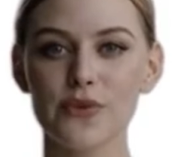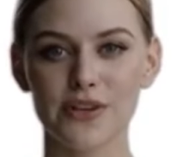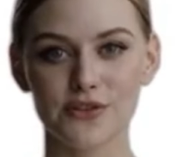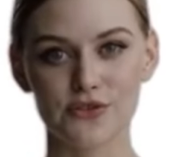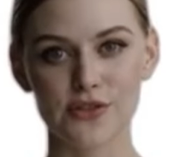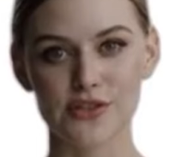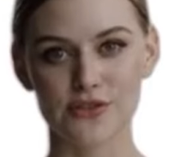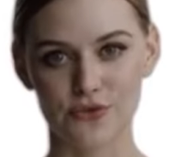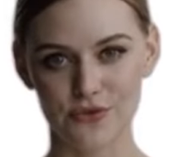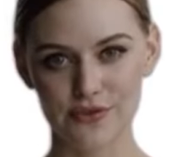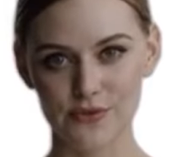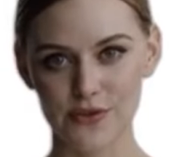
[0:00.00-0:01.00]
It's even
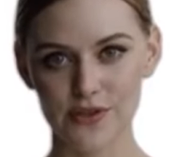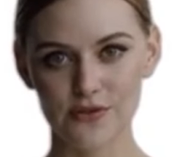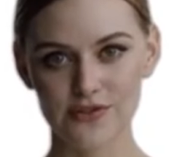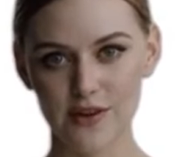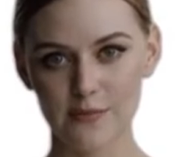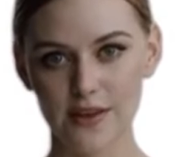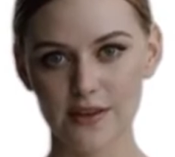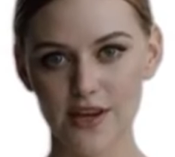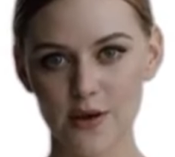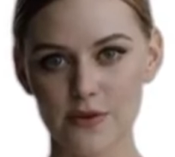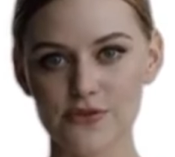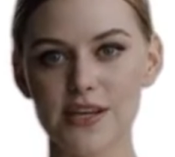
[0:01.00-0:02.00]
more spacious than the
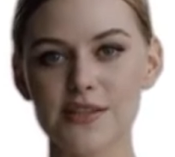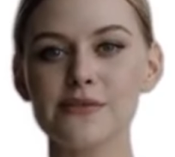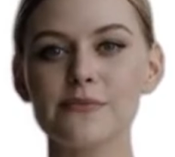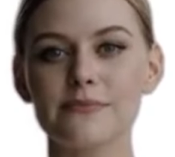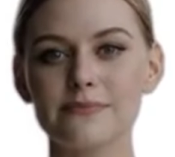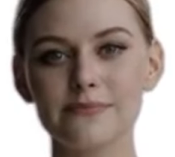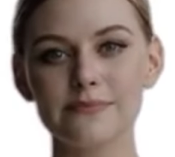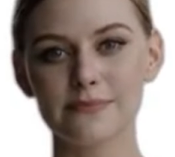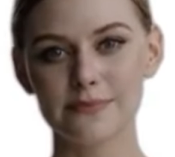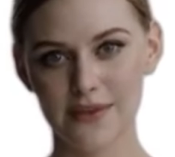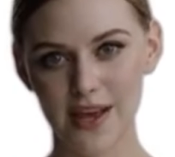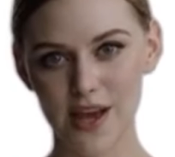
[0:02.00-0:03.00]
larger and pricier
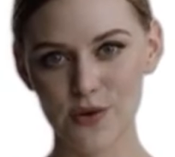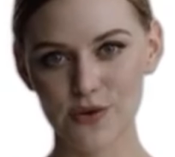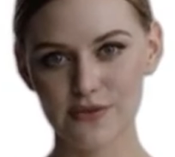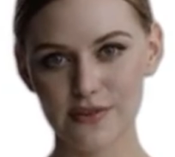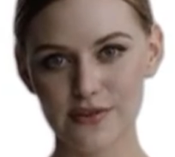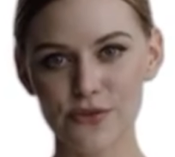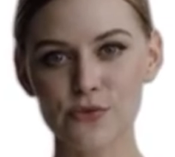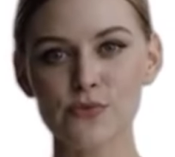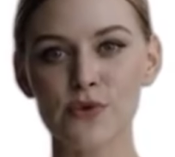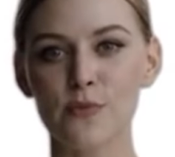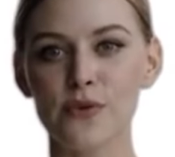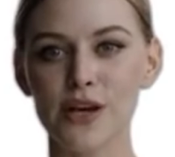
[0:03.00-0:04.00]
Peugeot
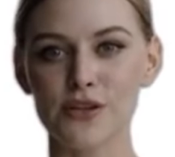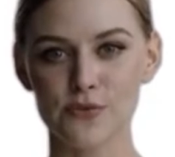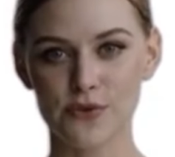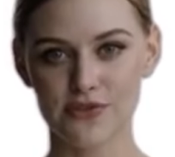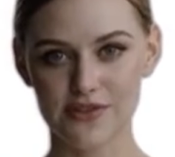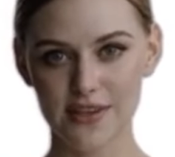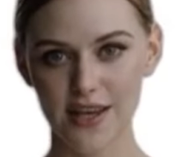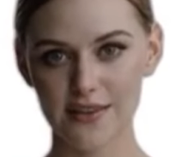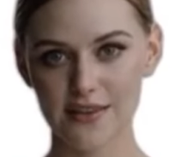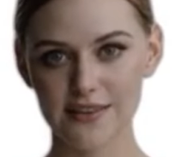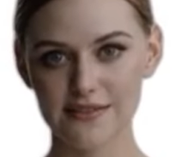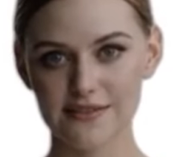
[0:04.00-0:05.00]
508 Estate.
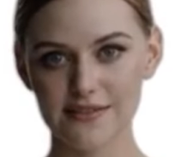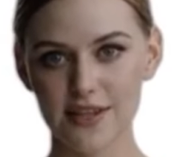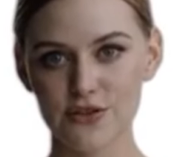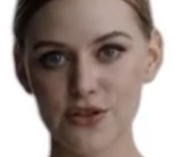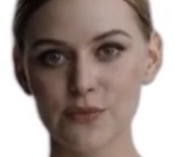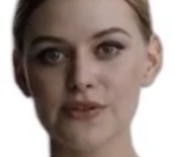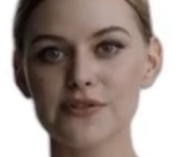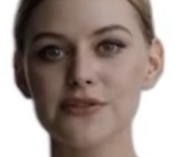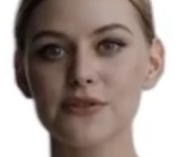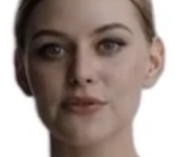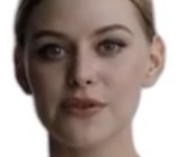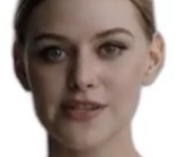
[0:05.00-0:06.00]
So,
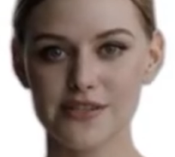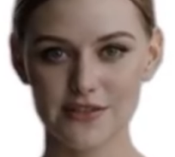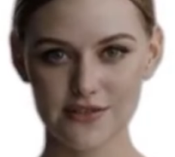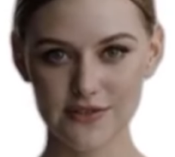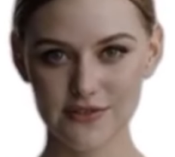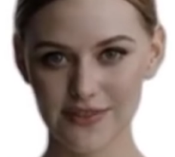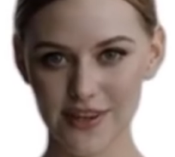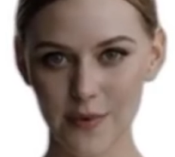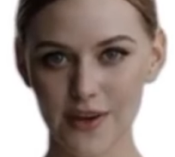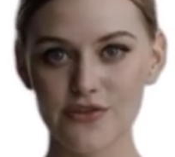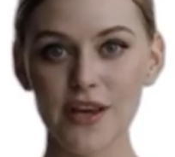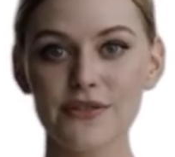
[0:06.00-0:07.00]
is the Peugeot
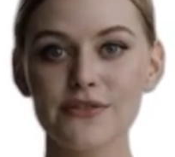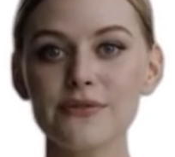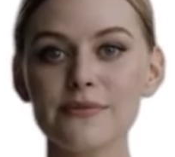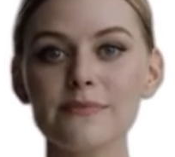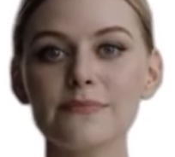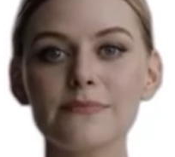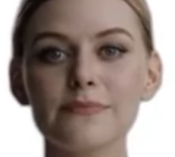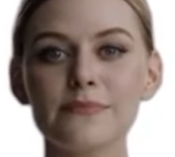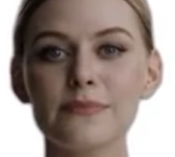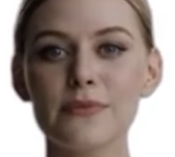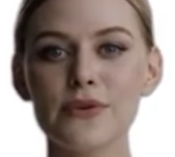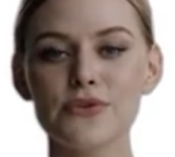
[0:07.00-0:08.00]
408 worth
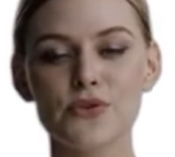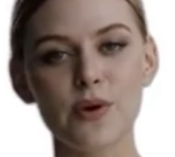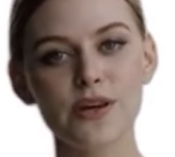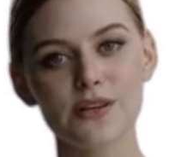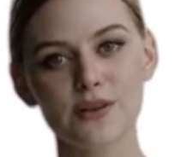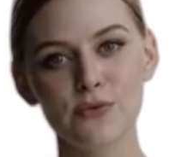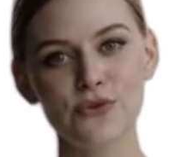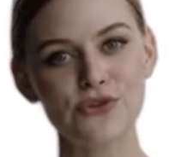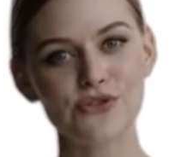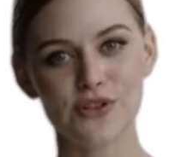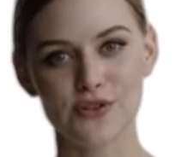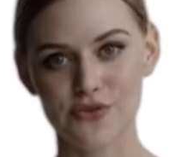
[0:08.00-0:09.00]
considering?
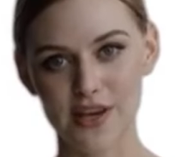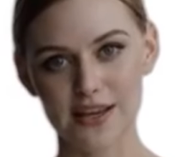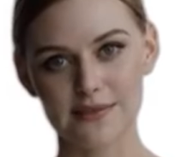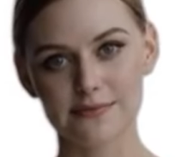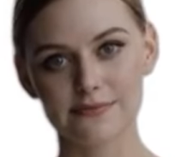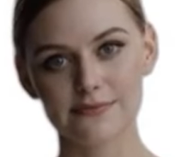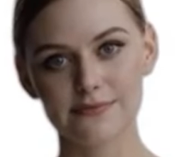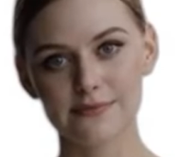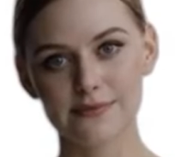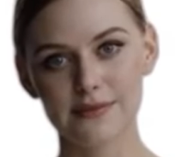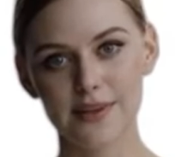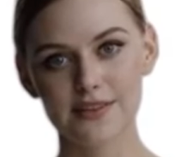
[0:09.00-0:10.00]
Well, it may not set
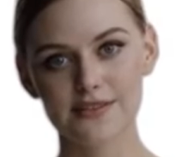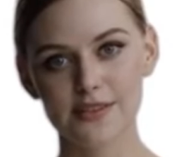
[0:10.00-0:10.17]
your heart on